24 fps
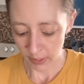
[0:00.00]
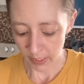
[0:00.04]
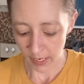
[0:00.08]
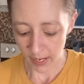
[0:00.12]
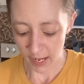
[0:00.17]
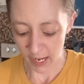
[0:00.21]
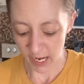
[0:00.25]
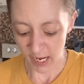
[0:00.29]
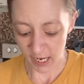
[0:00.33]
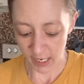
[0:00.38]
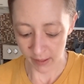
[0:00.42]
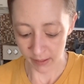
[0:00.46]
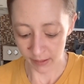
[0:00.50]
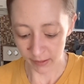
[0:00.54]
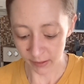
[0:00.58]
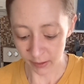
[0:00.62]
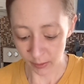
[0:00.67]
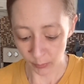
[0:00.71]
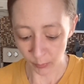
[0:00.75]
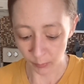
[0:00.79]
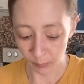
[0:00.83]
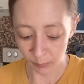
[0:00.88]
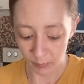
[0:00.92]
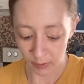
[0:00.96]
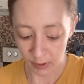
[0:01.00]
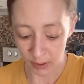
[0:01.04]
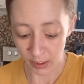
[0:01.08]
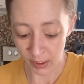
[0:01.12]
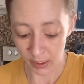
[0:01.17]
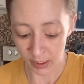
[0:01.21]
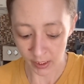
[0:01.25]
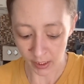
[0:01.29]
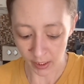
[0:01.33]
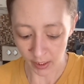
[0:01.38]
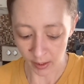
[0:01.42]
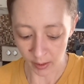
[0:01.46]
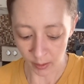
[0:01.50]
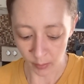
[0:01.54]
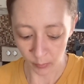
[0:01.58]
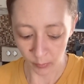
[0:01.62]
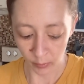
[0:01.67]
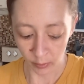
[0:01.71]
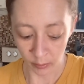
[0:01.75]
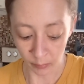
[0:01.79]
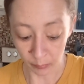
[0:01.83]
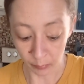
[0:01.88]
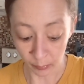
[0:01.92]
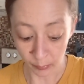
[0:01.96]
And this will be
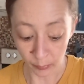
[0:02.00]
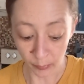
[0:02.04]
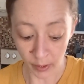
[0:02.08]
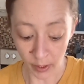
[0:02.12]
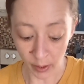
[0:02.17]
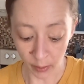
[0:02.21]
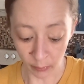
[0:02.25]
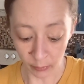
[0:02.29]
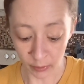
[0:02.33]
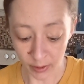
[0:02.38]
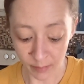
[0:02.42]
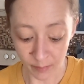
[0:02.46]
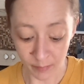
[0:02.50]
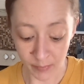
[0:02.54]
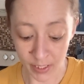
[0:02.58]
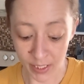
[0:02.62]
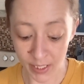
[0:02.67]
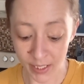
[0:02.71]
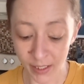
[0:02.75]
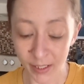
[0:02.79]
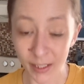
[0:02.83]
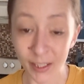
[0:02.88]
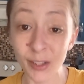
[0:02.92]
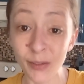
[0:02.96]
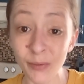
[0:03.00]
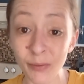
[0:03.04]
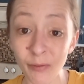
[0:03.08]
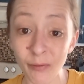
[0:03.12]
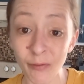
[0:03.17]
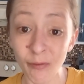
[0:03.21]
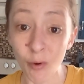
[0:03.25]
our brownie mix